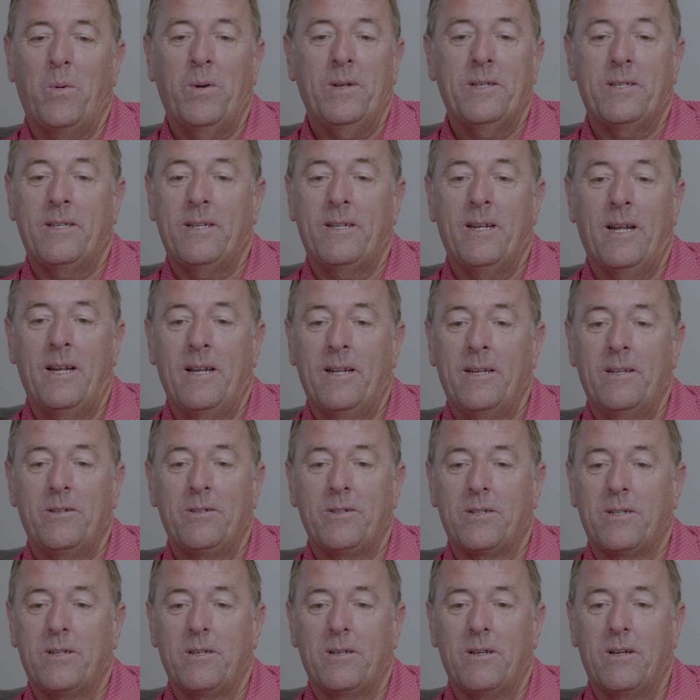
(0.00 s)

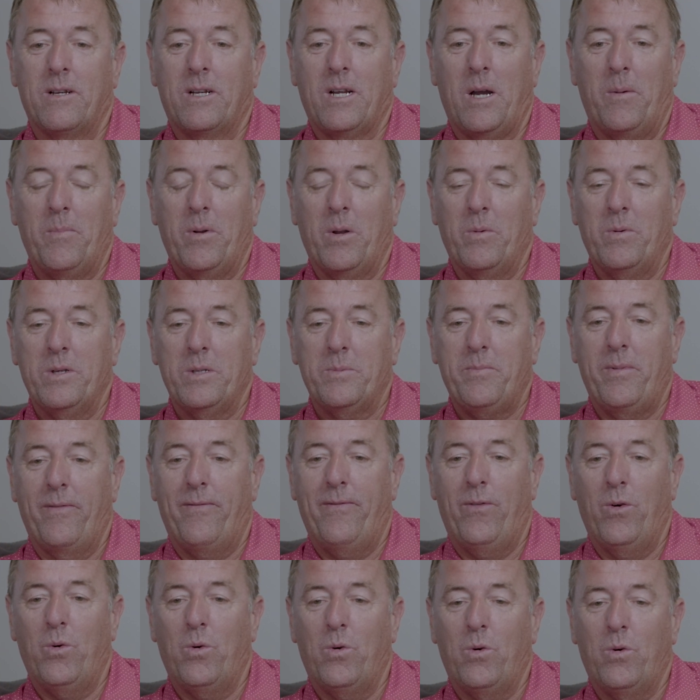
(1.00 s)
coincidentally, just a couple of weeks
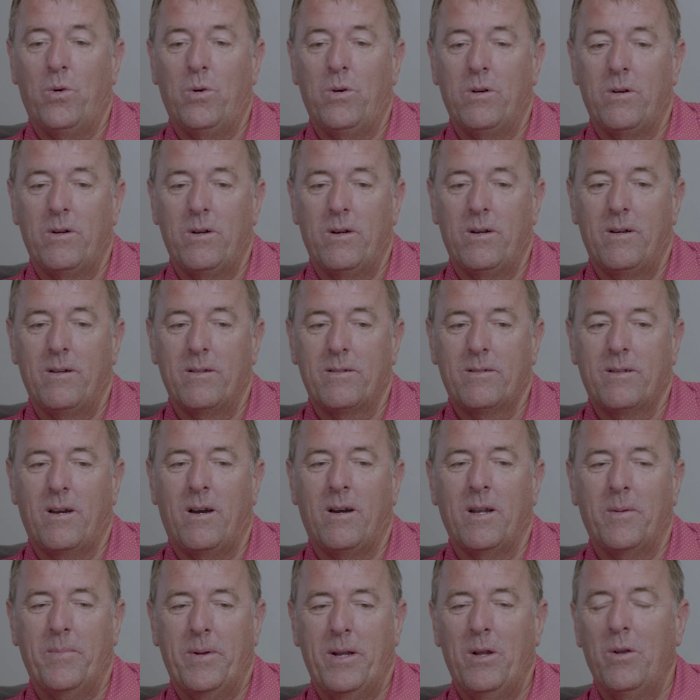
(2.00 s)
before,
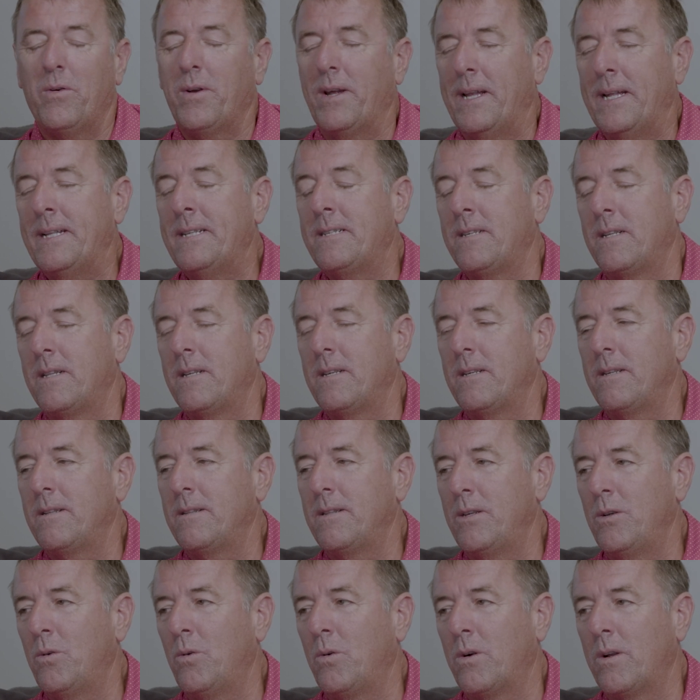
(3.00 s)
I'd kind of been looking into
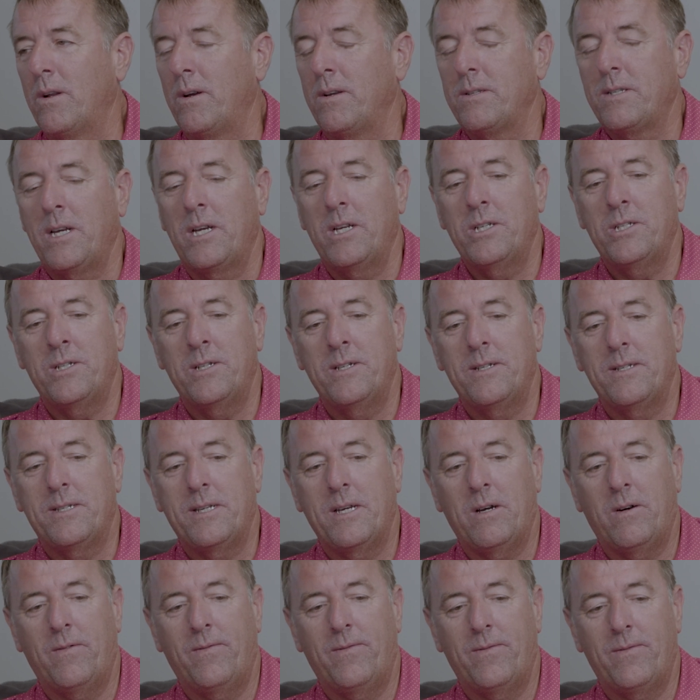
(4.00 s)
the organisation
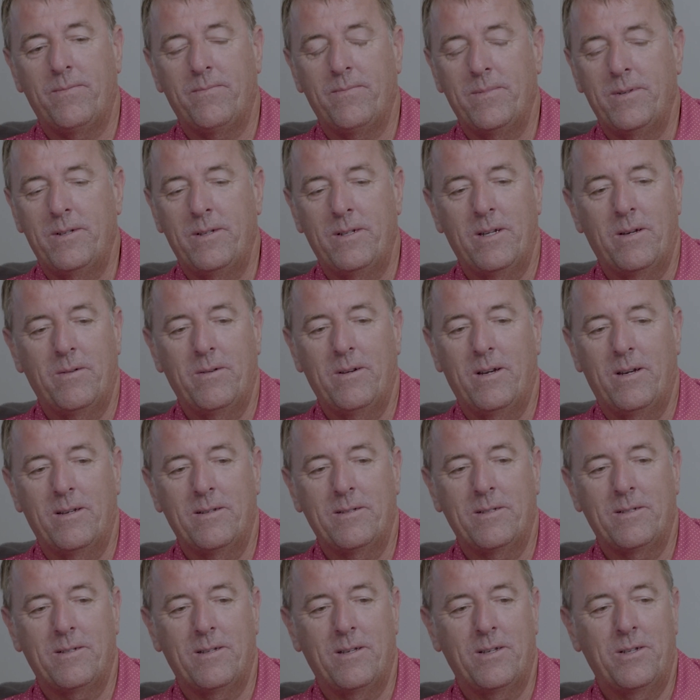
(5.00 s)
itself.
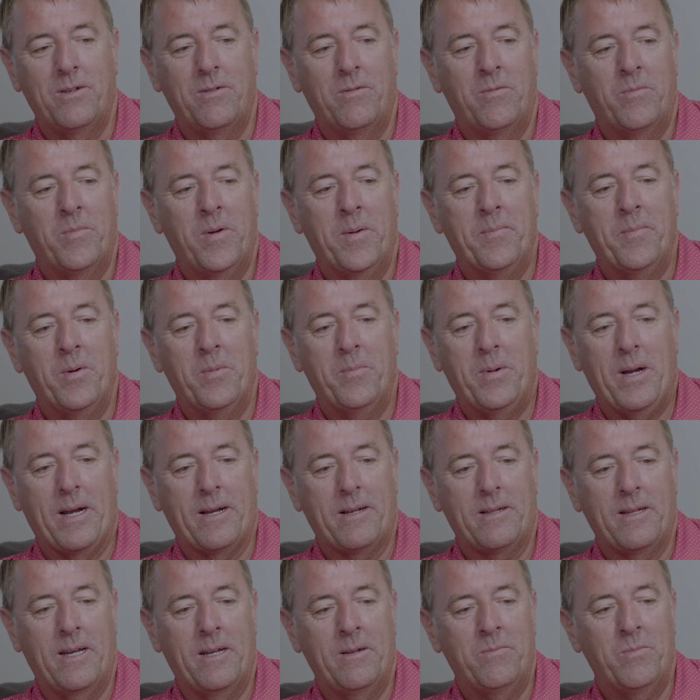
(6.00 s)
As you remember,
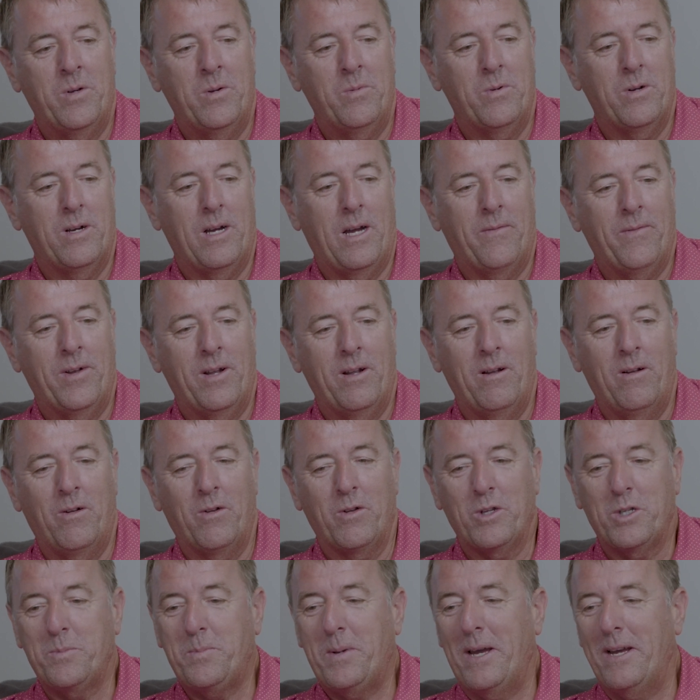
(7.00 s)
back then we were having
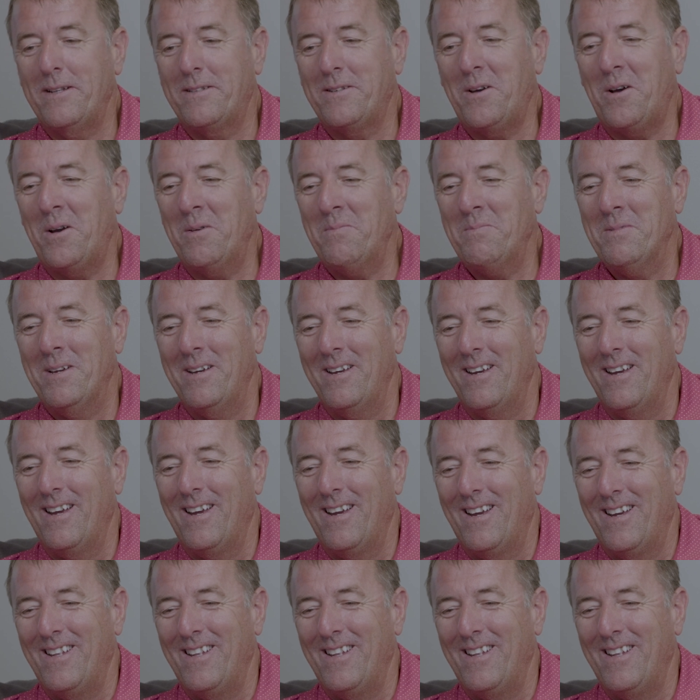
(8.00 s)
a lot of spare time.